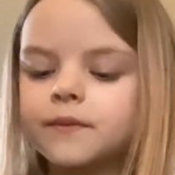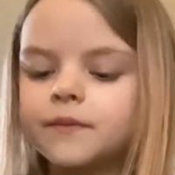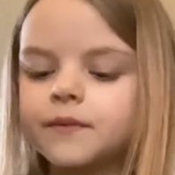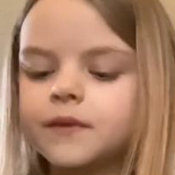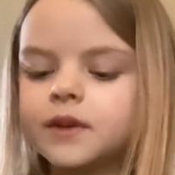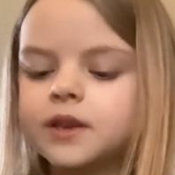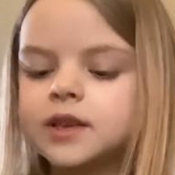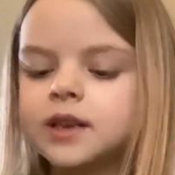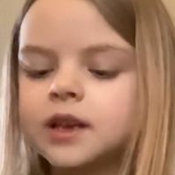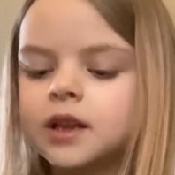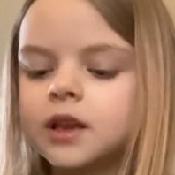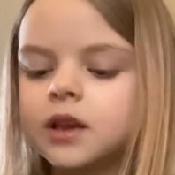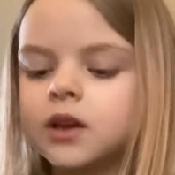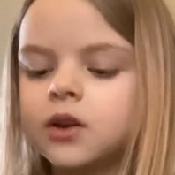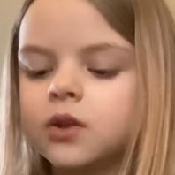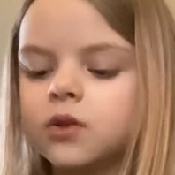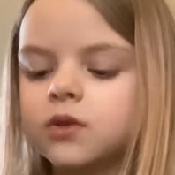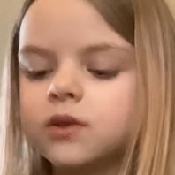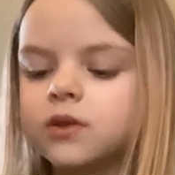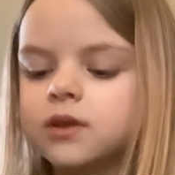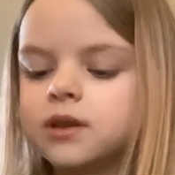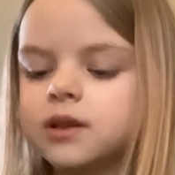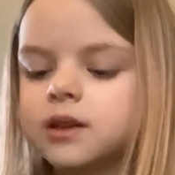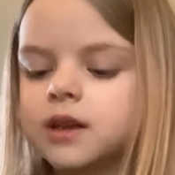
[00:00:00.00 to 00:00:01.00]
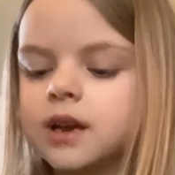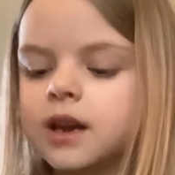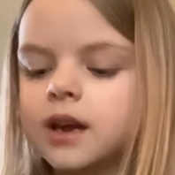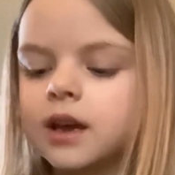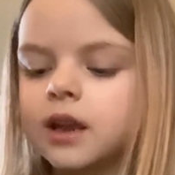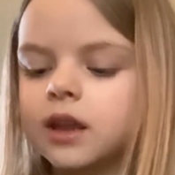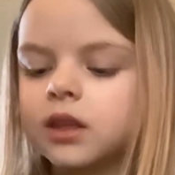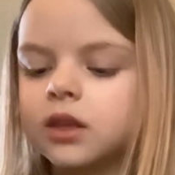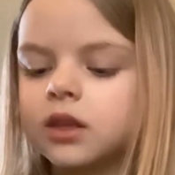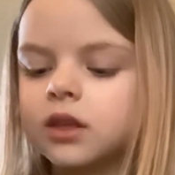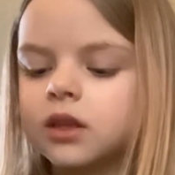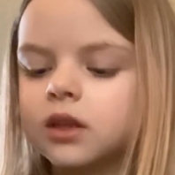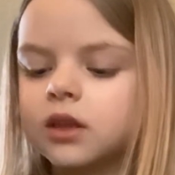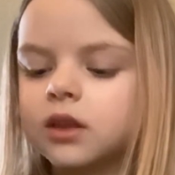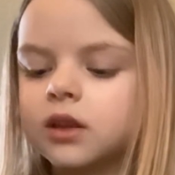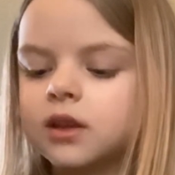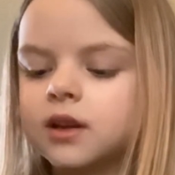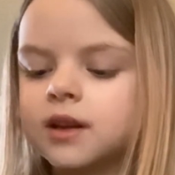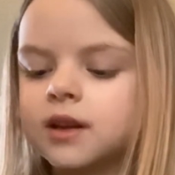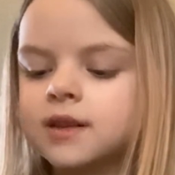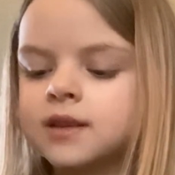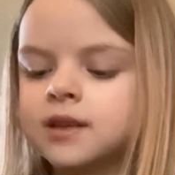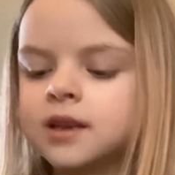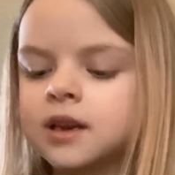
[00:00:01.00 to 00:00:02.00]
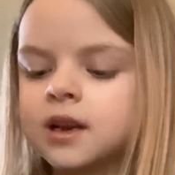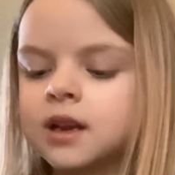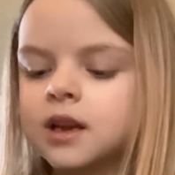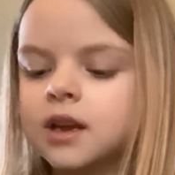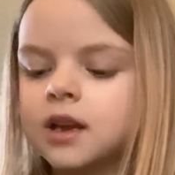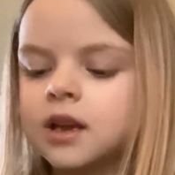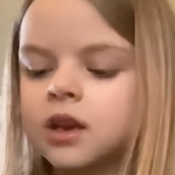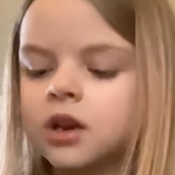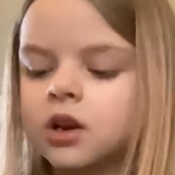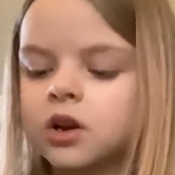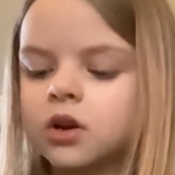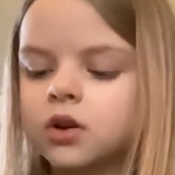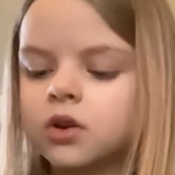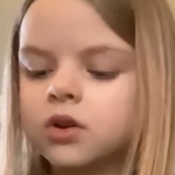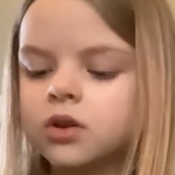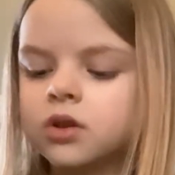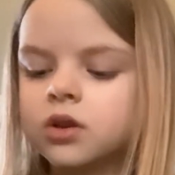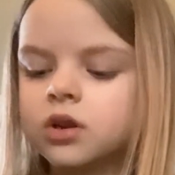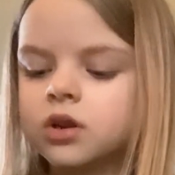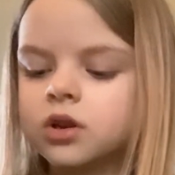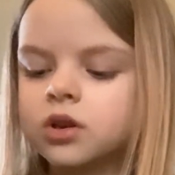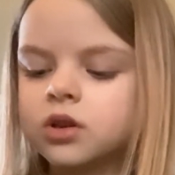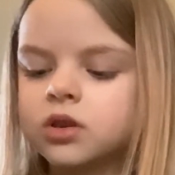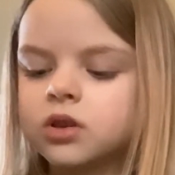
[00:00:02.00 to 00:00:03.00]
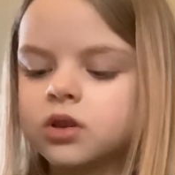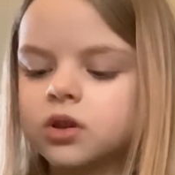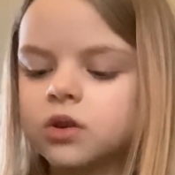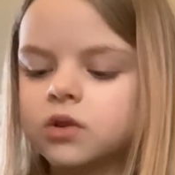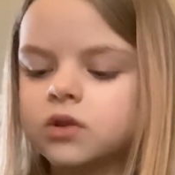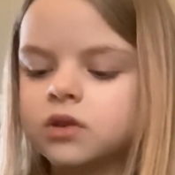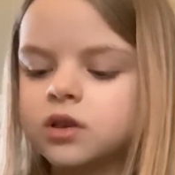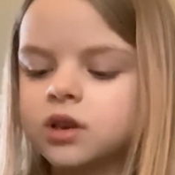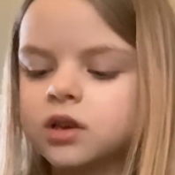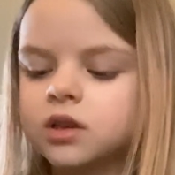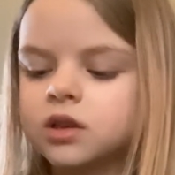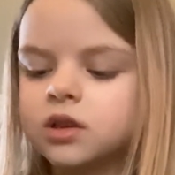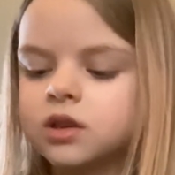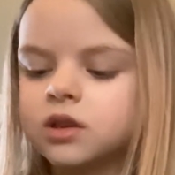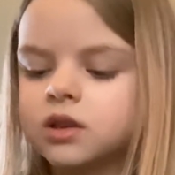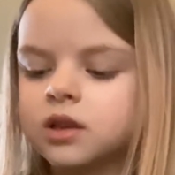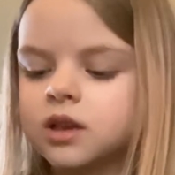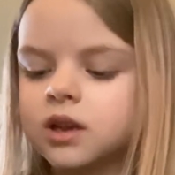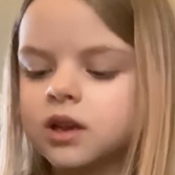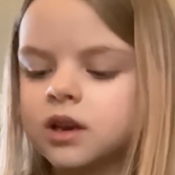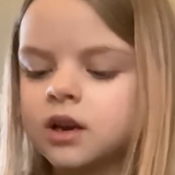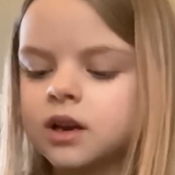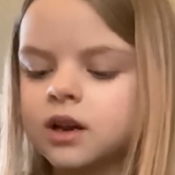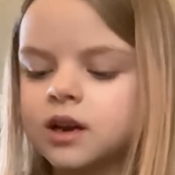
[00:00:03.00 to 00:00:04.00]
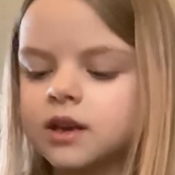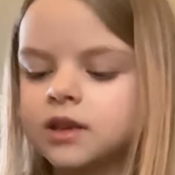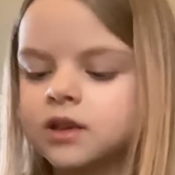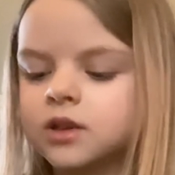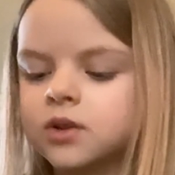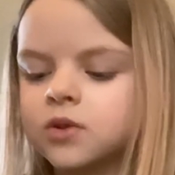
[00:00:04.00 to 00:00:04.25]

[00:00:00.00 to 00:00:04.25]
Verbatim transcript: Silly old snake doesn't he know there's no such thing as a